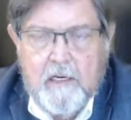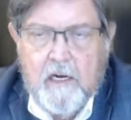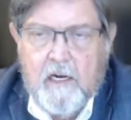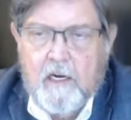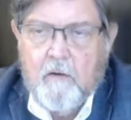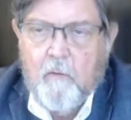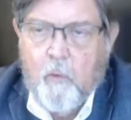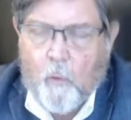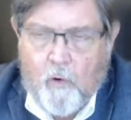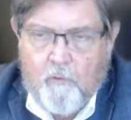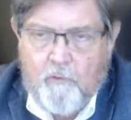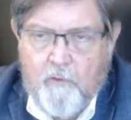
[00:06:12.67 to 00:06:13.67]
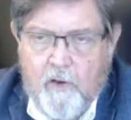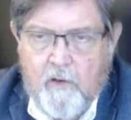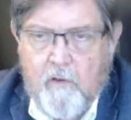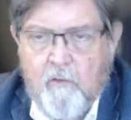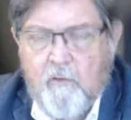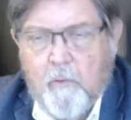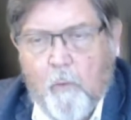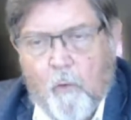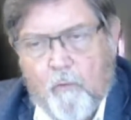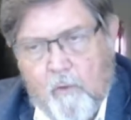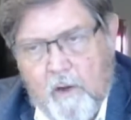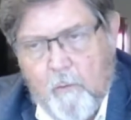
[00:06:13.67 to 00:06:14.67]
The worse it is, the more
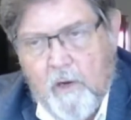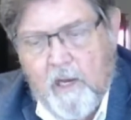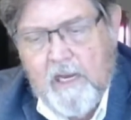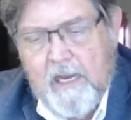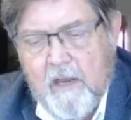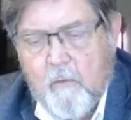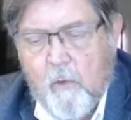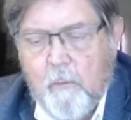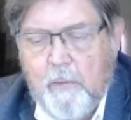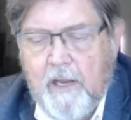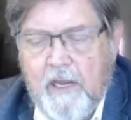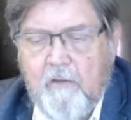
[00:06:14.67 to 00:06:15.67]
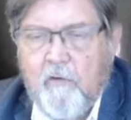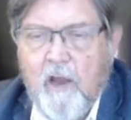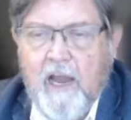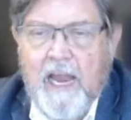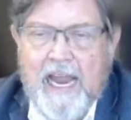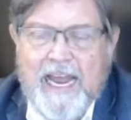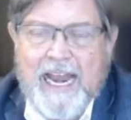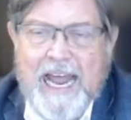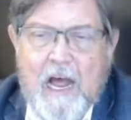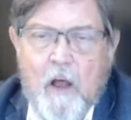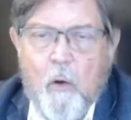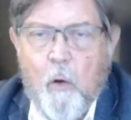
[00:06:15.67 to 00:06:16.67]
frequently it repeats, and
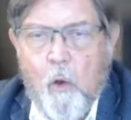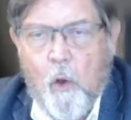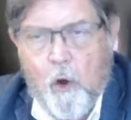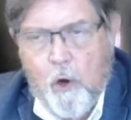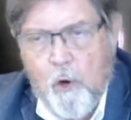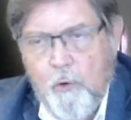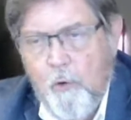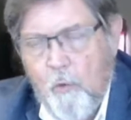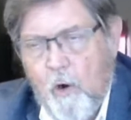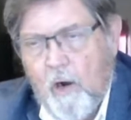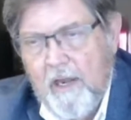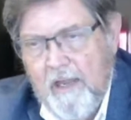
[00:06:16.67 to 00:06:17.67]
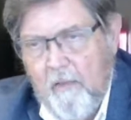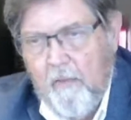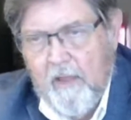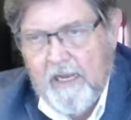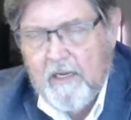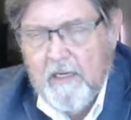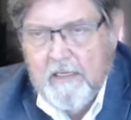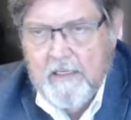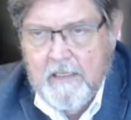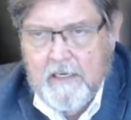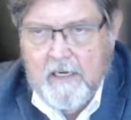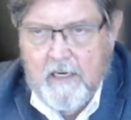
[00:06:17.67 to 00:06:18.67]
how long you are in that
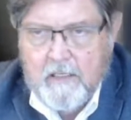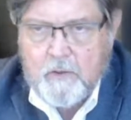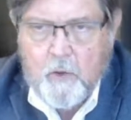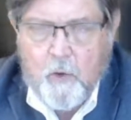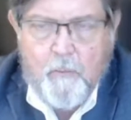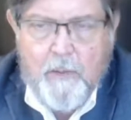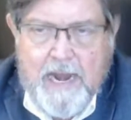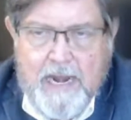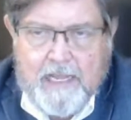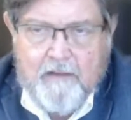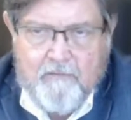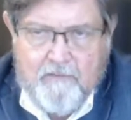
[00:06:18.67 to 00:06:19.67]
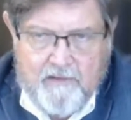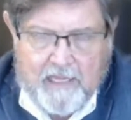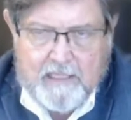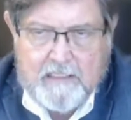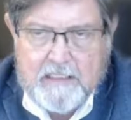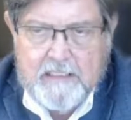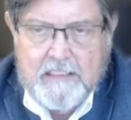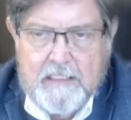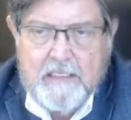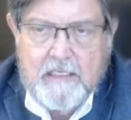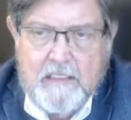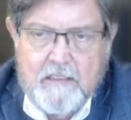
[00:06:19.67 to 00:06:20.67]
traumatic event
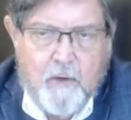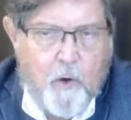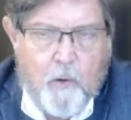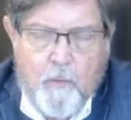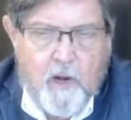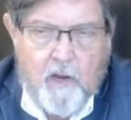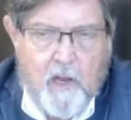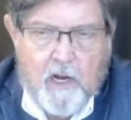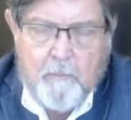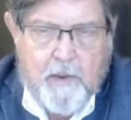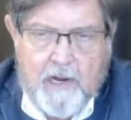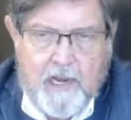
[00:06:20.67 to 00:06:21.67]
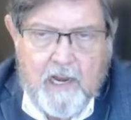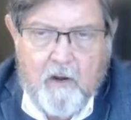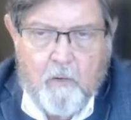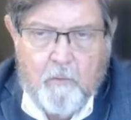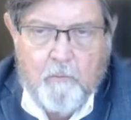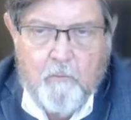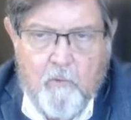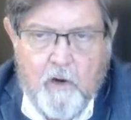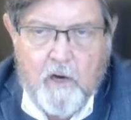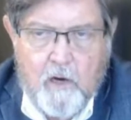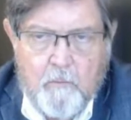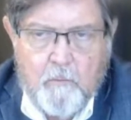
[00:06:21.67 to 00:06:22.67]
determine a lot about how
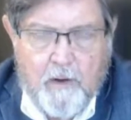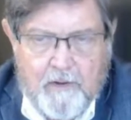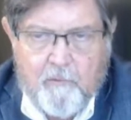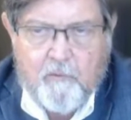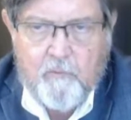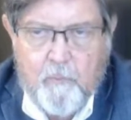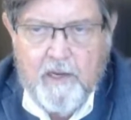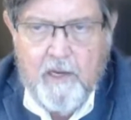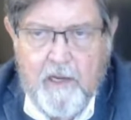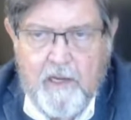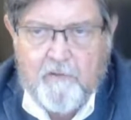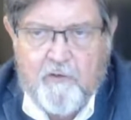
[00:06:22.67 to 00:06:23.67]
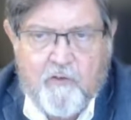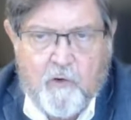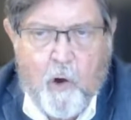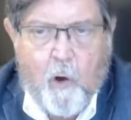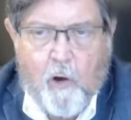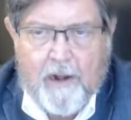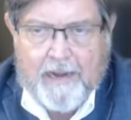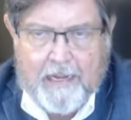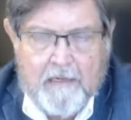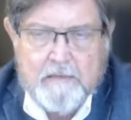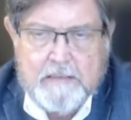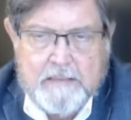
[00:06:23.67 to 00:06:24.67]
much it's scarring
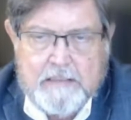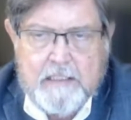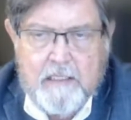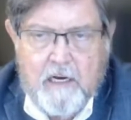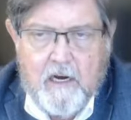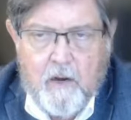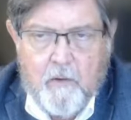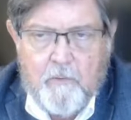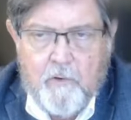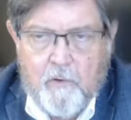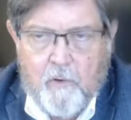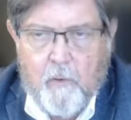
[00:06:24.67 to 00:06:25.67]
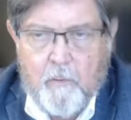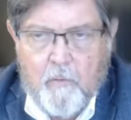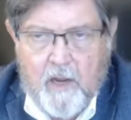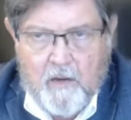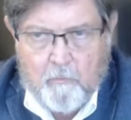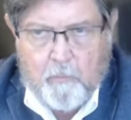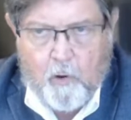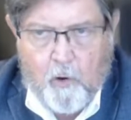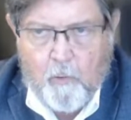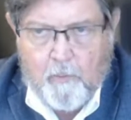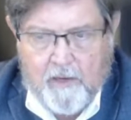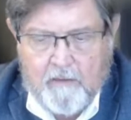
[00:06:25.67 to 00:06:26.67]
to you and
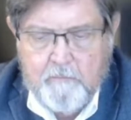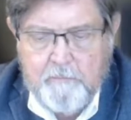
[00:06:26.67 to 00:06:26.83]
permanent.